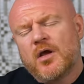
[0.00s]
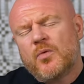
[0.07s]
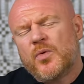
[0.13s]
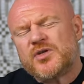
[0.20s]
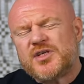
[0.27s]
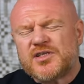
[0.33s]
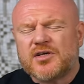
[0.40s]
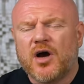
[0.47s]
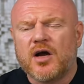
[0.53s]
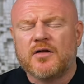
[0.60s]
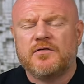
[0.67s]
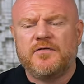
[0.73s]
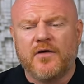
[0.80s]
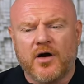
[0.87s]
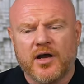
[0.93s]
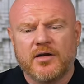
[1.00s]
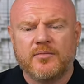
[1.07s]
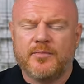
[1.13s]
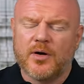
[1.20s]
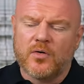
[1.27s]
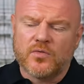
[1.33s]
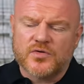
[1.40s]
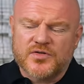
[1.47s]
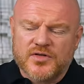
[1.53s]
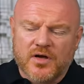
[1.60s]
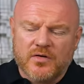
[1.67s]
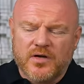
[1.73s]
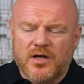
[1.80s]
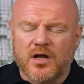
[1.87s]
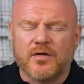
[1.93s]
which is kind of fine, but also,
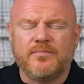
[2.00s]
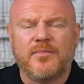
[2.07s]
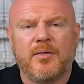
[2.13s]
you know,